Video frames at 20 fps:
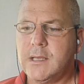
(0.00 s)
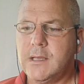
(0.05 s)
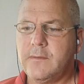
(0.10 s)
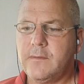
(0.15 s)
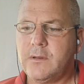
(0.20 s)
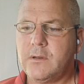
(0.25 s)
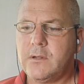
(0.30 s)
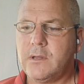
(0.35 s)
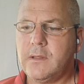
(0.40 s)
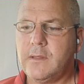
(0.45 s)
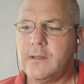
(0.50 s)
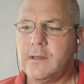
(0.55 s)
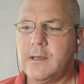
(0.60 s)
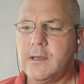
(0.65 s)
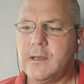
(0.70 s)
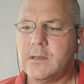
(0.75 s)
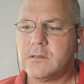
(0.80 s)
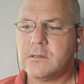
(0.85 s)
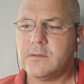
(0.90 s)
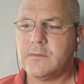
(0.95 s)
David and
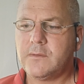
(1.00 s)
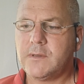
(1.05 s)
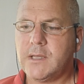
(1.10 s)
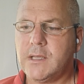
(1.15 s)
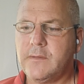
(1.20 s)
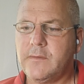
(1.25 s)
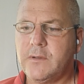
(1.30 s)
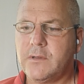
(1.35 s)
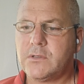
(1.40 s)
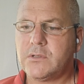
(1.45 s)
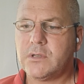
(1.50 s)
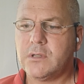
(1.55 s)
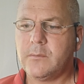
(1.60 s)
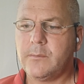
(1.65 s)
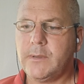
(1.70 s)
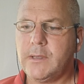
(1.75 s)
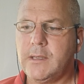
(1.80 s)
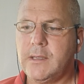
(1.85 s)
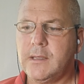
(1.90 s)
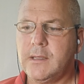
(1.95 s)
the house of David, shall
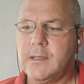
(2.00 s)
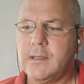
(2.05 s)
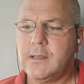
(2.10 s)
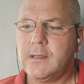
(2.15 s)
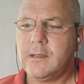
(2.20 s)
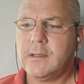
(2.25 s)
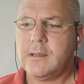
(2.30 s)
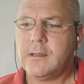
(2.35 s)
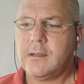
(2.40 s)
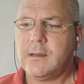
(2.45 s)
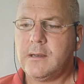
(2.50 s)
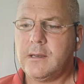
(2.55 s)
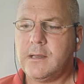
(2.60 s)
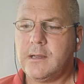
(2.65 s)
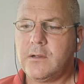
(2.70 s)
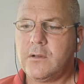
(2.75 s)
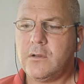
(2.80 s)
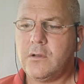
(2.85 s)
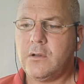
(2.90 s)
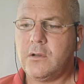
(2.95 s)
be
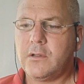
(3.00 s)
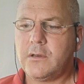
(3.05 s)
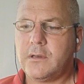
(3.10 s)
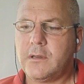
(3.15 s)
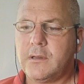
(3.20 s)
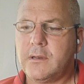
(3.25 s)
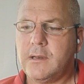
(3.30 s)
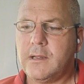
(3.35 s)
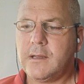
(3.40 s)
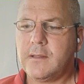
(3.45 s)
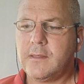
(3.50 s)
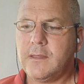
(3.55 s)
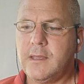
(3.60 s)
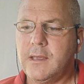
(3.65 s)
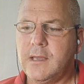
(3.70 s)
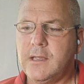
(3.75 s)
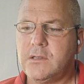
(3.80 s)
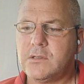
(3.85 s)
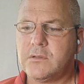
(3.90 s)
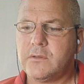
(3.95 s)
like God, like
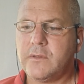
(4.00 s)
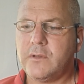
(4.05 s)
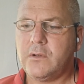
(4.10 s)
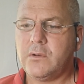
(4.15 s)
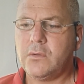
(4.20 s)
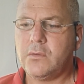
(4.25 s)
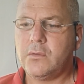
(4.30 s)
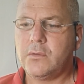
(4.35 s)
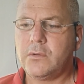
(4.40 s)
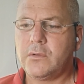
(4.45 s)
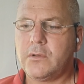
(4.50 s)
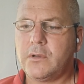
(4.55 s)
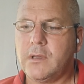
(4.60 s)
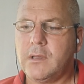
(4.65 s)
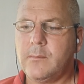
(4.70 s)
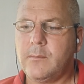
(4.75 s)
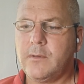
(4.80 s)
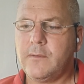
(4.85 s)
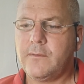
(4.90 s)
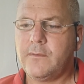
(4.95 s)
the angel of the Lord
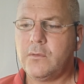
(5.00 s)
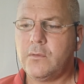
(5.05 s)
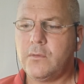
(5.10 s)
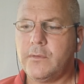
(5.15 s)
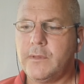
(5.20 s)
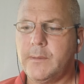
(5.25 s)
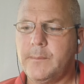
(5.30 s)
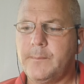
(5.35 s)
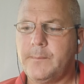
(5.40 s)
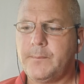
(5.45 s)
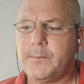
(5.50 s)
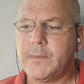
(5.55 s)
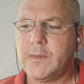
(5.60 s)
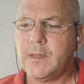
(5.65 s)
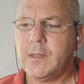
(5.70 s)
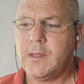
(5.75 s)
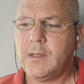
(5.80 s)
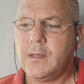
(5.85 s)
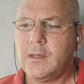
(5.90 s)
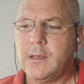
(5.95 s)
going before them
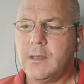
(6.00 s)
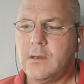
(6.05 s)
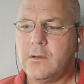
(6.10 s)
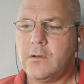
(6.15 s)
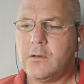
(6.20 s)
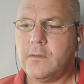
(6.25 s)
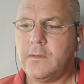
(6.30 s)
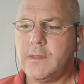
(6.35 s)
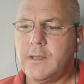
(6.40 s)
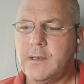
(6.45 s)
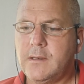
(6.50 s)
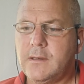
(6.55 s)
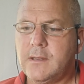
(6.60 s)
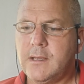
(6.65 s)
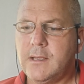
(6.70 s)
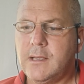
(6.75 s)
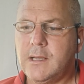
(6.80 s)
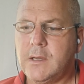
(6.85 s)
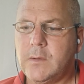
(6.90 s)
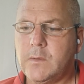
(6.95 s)
and on that
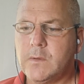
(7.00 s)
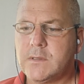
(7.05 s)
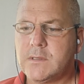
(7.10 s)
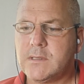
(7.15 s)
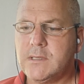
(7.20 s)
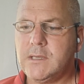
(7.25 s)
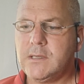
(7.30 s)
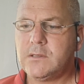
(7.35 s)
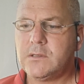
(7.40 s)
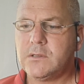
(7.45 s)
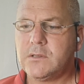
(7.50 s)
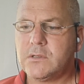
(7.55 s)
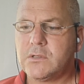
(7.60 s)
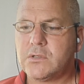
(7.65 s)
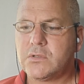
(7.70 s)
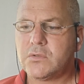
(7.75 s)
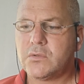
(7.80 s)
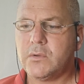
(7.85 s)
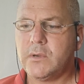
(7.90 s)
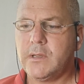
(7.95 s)
day I will seek to
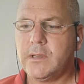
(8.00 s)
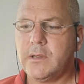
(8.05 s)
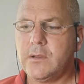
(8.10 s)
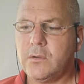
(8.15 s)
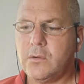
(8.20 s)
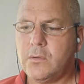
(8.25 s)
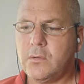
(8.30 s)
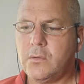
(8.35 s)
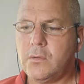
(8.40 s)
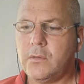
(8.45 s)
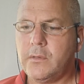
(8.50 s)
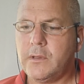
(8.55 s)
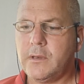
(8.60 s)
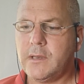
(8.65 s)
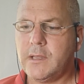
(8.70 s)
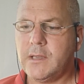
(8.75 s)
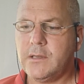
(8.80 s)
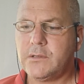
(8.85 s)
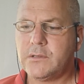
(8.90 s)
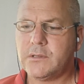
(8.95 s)
destroy all the
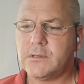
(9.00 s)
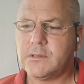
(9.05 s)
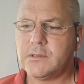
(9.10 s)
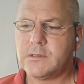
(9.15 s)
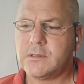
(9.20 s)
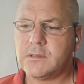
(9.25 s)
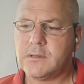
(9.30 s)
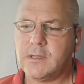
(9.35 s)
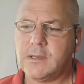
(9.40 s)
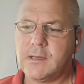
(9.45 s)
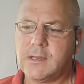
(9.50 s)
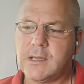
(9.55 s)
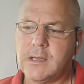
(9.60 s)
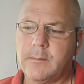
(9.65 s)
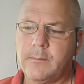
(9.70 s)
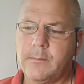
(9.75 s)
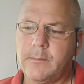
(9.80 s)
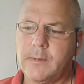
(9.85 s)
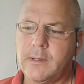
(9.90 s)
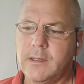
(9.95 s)
nations that
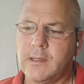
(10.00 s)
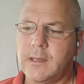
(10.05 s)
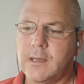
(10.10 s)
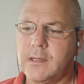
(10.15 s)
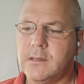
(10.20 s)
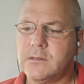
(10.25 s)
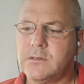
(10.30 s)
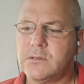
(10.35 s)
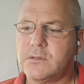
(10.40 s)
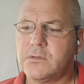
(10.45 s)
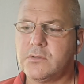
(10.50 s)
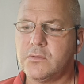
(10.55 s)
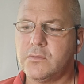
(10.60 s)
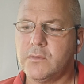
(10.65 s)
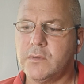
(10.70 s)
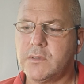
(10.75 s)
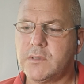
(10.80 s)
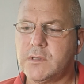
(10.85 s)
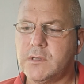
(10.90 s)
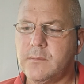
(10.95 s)
come against
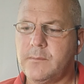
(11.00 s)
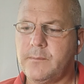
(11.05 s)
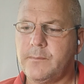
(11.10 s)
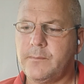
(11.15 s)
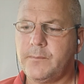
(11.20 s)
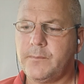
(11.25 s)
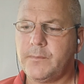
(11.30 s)
Jerusalem.